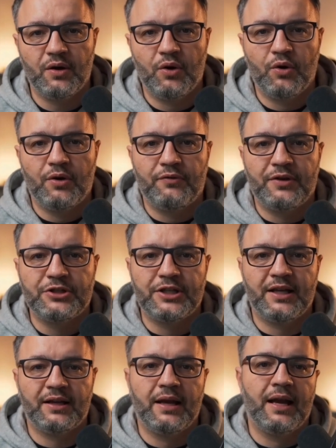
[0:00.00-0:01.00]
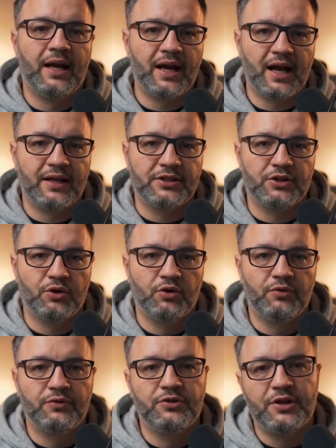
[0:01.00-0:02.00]
all of this in as your
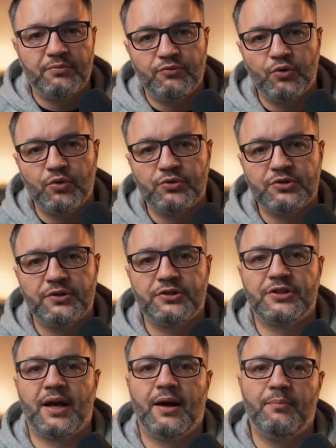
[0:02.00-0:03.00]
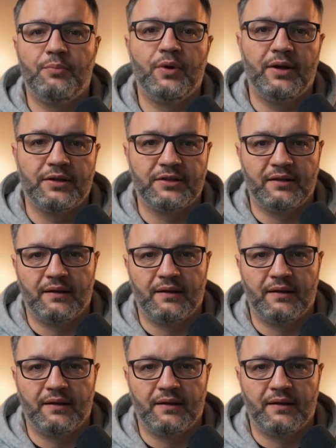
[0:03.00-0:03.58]
default starting point.